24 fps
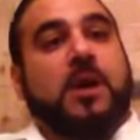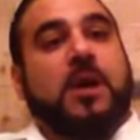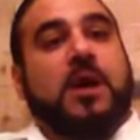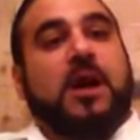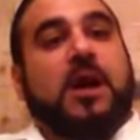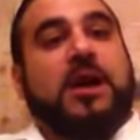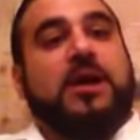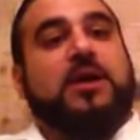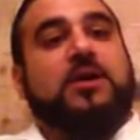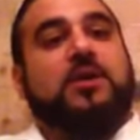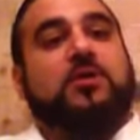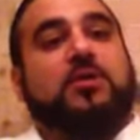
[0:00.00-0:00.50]

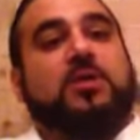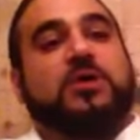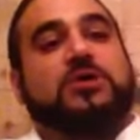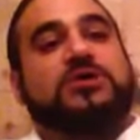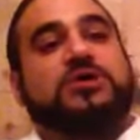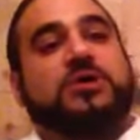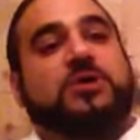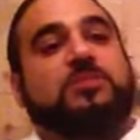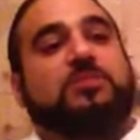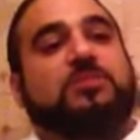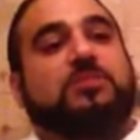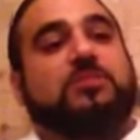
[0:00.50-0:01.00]
Idol
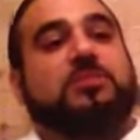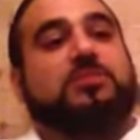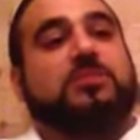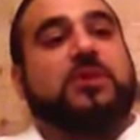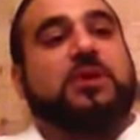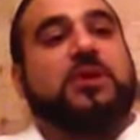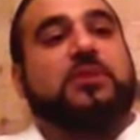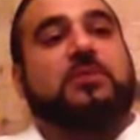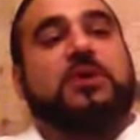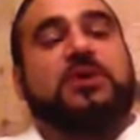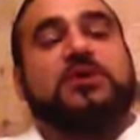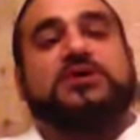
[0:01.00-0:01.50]
worship
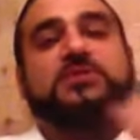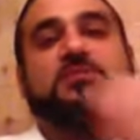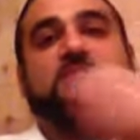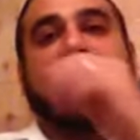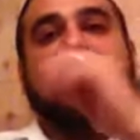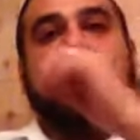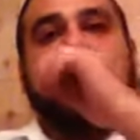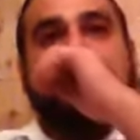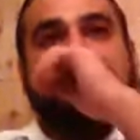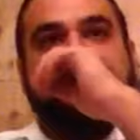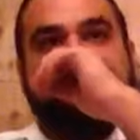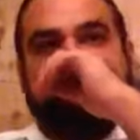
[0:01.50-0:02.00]
pretty much
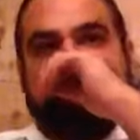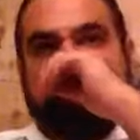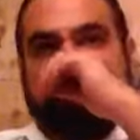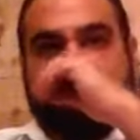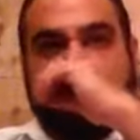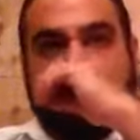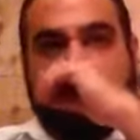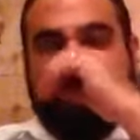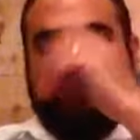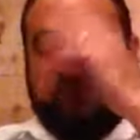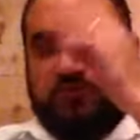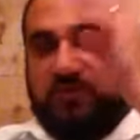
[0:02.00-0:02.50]
means
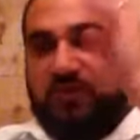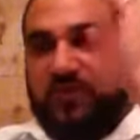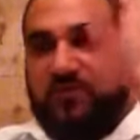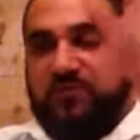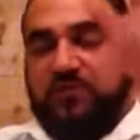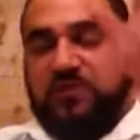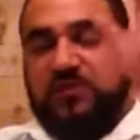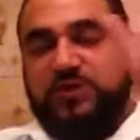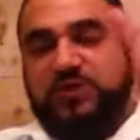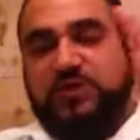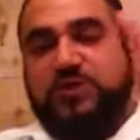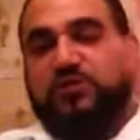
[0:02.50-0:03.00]
you have the
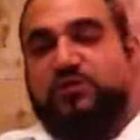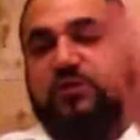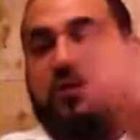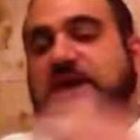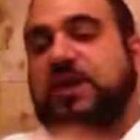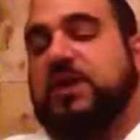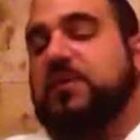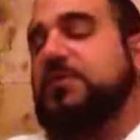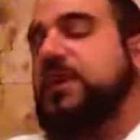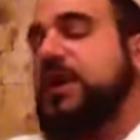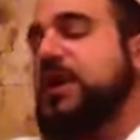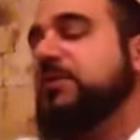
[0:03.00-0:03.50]
first three
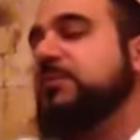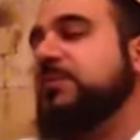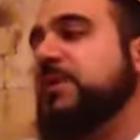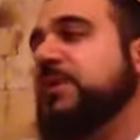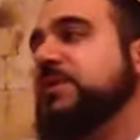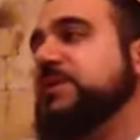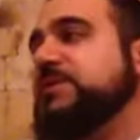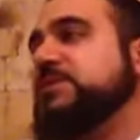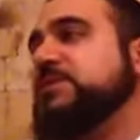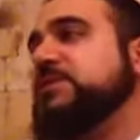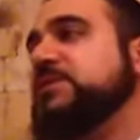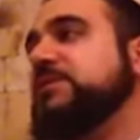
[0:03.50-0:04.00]

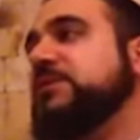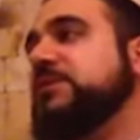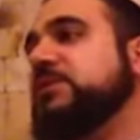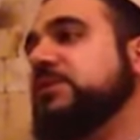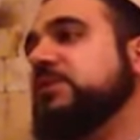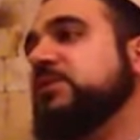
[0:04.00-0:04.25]
commandments